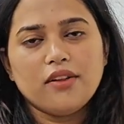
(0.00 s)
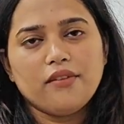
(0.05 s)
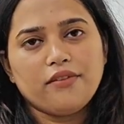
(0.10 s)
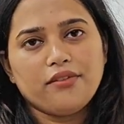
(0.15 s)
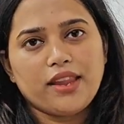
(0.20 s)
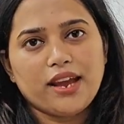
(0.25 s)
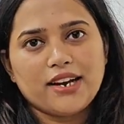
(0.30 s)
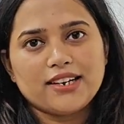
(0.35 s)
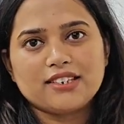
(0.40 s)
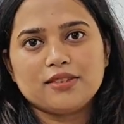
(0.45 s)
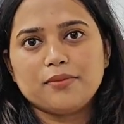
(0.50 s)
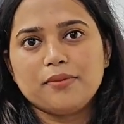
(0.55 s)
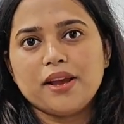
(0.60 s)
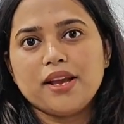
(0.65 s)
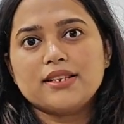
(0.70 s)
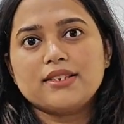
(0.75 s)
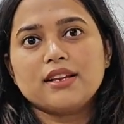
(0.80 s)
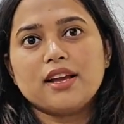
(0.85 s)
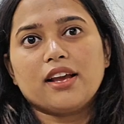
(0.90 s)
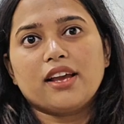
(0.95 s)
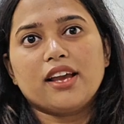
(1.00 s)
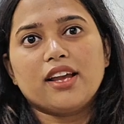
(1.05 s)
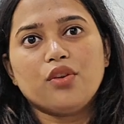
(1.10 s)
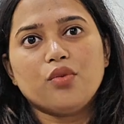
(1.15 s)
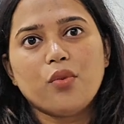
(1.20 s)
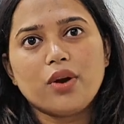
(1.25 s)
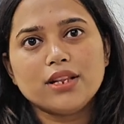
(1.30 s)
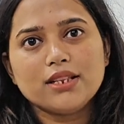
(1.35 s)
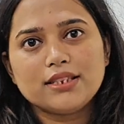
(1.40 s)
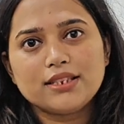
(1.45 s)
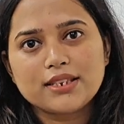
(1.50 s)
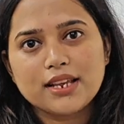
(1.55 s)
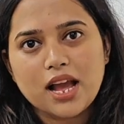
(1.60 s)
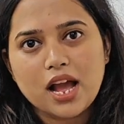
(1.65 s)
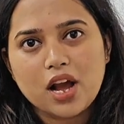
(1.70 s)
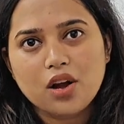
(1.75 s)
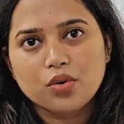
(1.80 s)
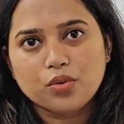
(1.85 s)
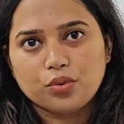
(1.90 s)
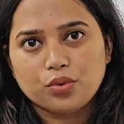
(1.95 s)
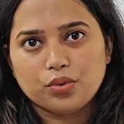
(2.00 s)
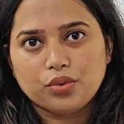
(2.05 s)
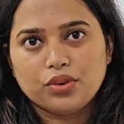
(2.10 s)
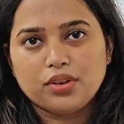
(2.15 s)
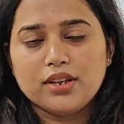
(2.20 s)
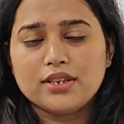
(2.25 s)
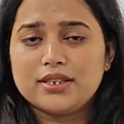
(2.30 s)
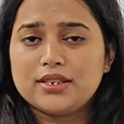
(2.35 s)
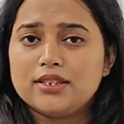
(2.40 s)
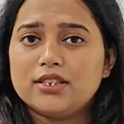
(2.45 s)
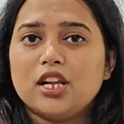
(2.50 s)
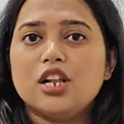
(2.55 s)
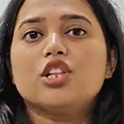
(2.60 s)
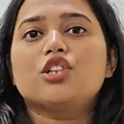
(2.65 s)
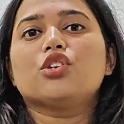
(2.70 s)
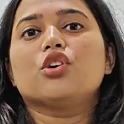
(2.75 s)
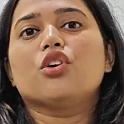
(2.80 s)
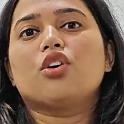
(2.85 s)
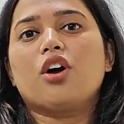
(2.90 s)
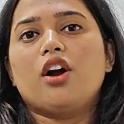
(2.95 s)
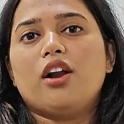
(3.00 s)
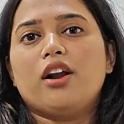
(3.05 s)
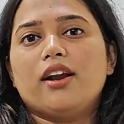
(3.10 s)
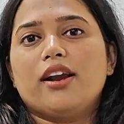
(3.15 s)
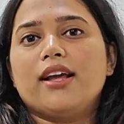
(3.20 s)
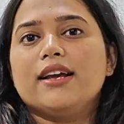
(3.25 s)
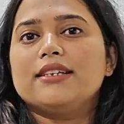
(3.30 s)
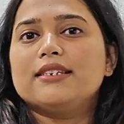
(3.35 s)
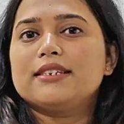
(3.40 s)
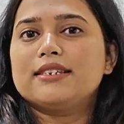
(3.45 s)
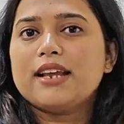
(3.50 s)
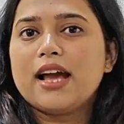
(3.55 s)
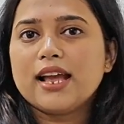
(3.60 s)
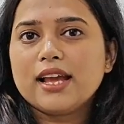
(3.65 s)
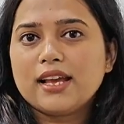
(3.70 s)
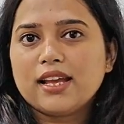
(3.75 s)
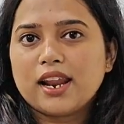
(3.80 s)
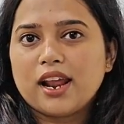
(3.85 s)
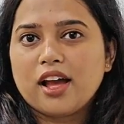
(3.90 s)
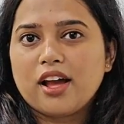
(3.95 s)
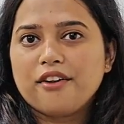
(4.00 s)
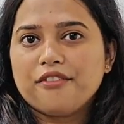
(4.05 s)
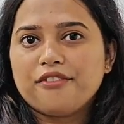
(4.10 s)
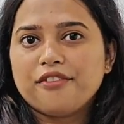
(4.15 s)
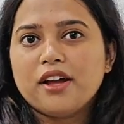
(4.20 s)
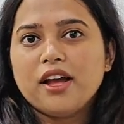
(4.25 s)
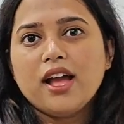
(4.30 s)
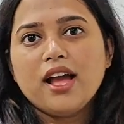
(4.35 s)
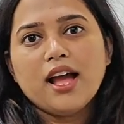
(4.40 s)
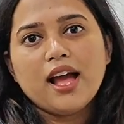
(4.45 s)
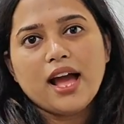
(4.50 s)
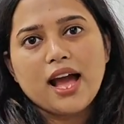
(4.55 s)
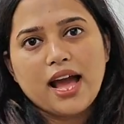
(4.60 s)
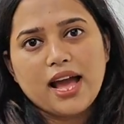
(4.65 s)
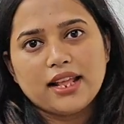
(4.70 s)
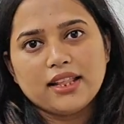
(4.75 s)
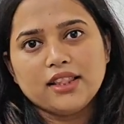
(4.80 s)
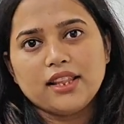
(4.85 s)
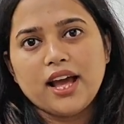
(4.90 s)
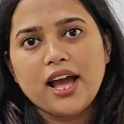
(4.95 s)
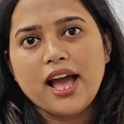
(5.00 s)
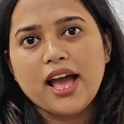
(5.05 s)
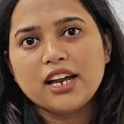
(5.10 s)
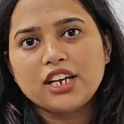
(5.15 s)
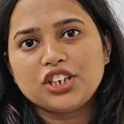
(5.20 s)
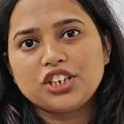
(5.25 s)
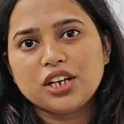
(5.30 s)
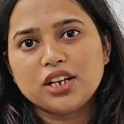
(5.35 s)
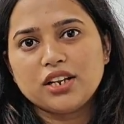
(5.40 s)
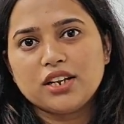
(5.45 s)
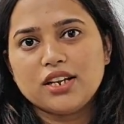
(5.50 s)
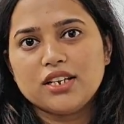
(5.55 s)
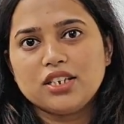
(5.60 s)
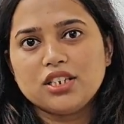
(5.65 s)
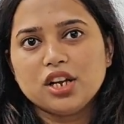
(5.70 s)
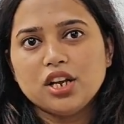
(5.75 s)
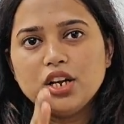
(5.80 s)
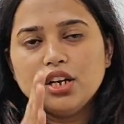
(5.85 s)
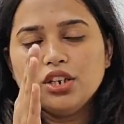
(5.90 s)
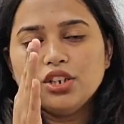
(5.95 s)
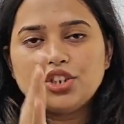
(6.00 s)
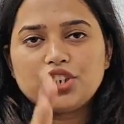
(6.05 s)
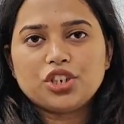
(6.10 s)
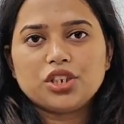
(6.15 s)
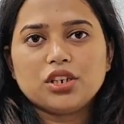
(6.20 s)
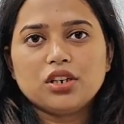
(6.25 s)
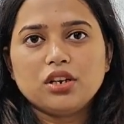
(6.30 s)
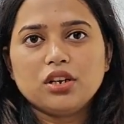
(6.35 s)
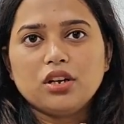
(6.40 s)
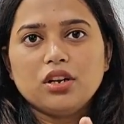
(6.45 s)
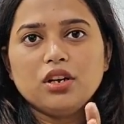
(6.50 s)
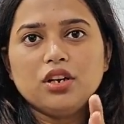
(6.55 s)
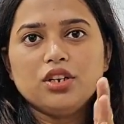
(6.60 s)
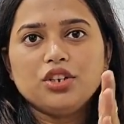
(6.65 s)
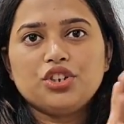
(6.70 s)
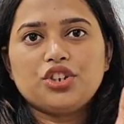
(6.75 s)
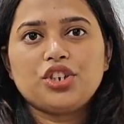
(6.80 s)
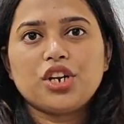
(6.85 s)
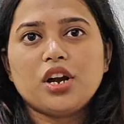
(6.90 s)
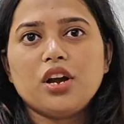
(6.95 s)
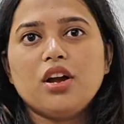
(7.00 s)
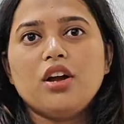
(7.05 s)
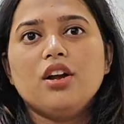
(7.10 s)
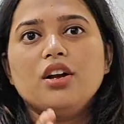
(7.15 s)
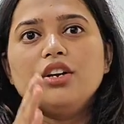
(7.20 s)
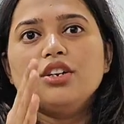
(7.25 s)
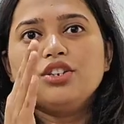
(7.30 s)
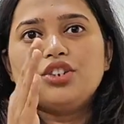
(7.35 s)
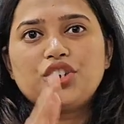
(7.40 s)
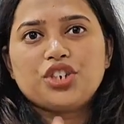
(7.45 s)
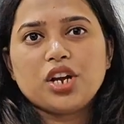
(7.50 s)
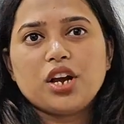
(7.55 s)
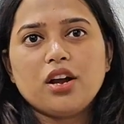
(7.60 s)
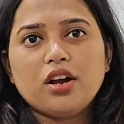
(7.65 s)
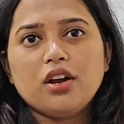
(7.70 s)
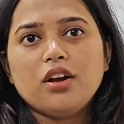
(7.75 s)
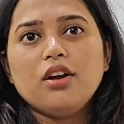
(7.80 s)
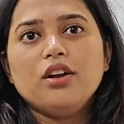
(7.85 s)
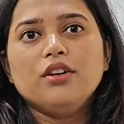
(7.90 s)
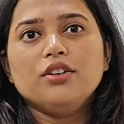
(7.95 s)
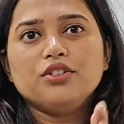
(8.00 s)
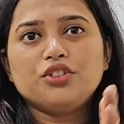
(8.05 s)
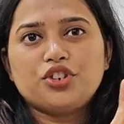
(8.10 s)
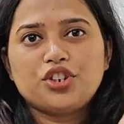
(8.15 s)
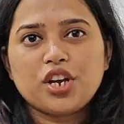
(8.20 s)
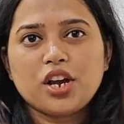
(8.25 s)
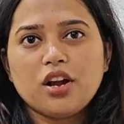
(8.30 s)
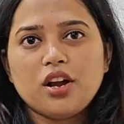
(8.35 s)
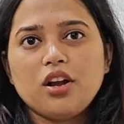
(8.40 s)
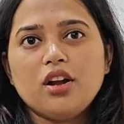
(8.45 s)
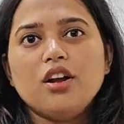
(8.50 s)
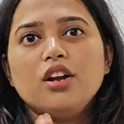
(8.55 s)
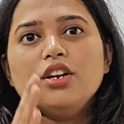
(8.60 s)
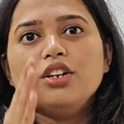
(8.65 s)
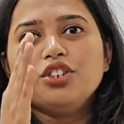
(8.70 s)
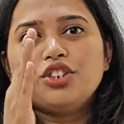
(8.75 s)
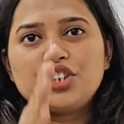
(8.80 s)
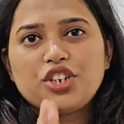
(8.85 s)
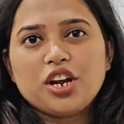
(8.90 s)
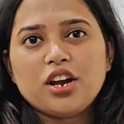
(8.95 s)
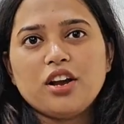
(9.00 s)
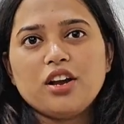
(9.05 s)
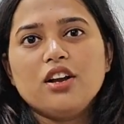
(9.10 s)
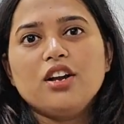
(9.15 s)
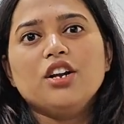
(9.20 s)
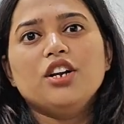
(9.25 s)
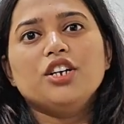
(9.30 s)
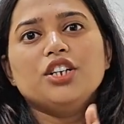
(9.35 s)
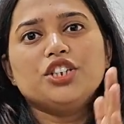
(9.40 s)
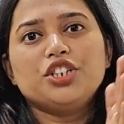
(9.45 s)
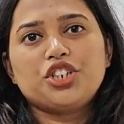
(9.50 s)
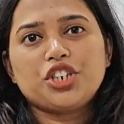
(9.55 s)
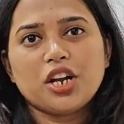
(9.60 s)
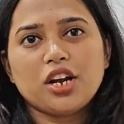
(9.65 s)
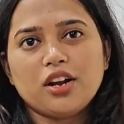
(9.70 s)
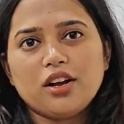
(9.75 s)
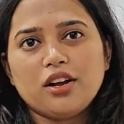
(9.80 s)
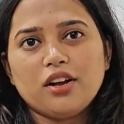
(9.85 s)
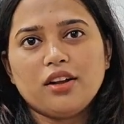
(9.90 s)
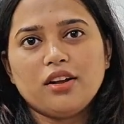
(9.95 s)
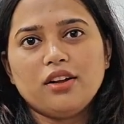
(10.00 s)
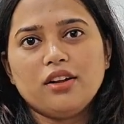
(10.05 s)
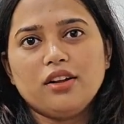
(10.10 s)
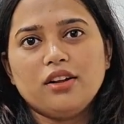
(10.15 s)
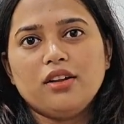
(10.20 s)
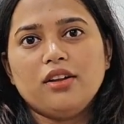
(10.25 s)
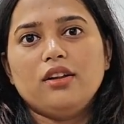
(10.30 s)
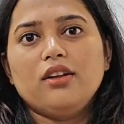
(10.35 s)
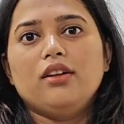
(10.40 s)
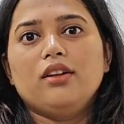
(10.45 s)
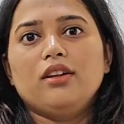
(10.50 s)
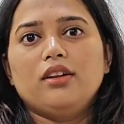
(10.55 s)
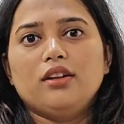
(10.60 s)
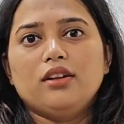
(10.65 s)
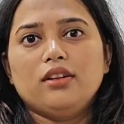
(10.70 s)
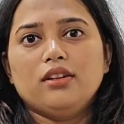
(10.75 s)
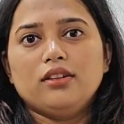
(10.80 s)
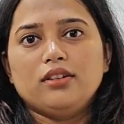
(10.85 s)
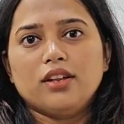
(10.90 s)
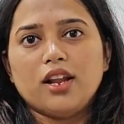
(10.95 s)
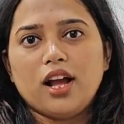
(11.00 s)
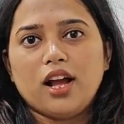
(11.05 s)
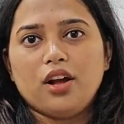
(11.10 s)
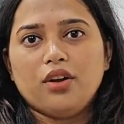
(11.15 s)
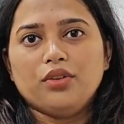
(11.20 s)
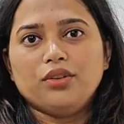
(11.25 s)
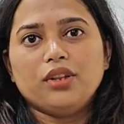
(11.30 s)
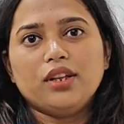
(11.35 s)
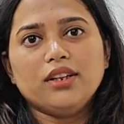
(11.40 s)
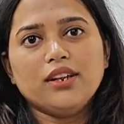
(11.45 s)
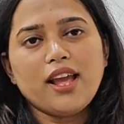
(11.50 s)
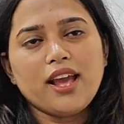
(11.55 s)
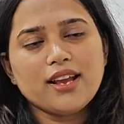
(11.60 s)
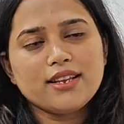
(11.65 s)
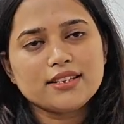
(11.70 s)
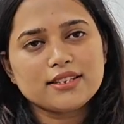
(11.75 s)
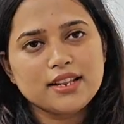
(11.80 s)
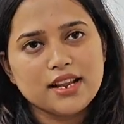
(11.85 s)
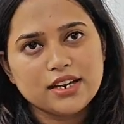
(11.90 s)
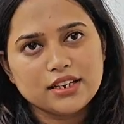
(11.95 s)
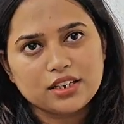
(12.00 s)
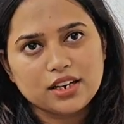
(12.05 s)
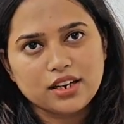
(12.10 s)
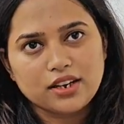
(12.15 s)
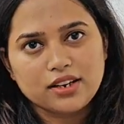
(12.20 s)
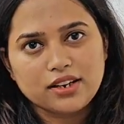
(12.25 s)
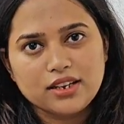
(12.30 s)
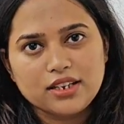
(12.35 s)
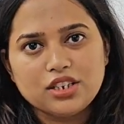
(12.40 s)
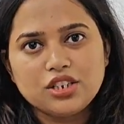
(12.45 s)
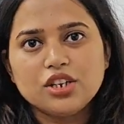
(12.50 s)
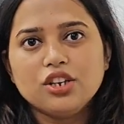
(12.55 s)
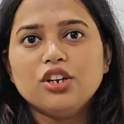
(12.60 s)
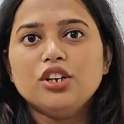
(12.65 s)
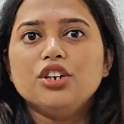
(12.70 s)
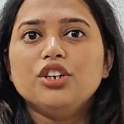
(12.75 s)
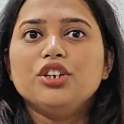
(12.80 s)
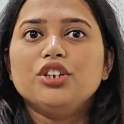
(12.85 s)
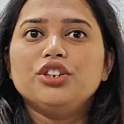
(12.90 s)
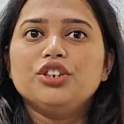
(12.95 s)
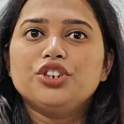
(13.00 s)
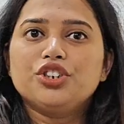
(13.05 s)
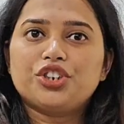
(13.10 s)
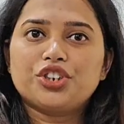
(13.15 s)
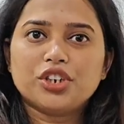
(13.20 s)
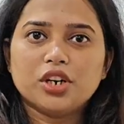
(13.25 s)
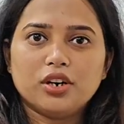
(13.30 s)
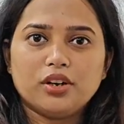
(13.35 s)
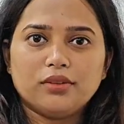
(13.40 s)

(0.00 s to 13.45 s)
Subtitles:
That makes again one sound. This is also called as digraph and the action is ch, ch, ch, ch, ch, ch. Now the next letter is Sh.